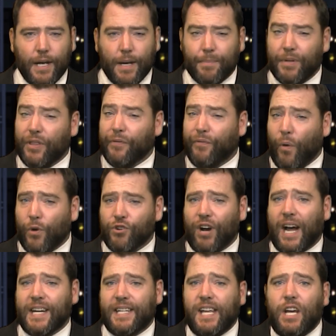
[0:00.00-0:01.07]
but the voter
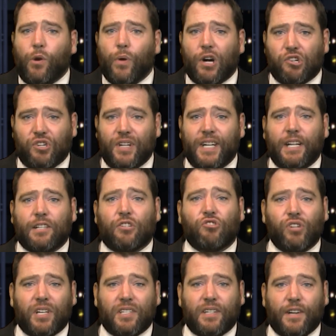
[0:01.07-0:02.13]
ID question needs
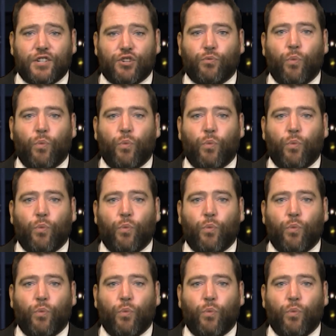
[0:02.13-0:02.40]
just under